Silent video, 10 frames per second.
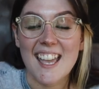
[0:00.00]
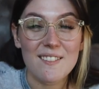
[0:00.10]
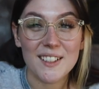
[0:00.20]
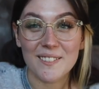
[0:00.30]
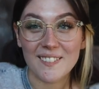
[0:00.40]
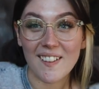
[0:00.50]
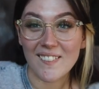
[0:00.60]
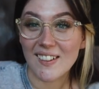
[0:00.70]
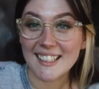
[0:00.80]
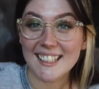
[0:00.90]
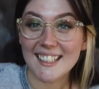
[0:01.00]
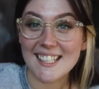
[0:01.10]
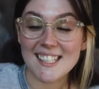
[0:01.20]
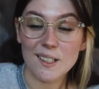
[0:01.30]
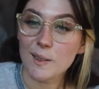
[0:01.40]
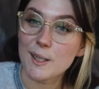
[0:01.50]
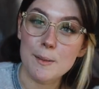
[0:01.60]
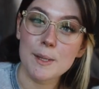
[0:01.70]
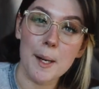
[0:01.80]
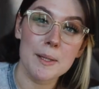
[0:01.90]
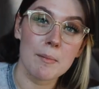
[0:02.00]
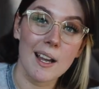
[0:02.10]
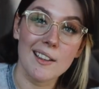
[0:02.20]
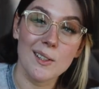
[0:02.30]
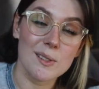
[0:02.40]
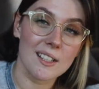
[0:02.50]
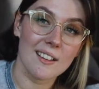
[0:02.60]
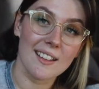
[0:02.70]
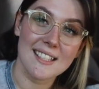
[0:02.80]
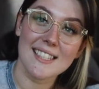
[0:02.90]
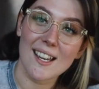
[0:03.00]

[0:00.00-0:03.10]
If you're watching this and you want to subscribe to my newsletter list,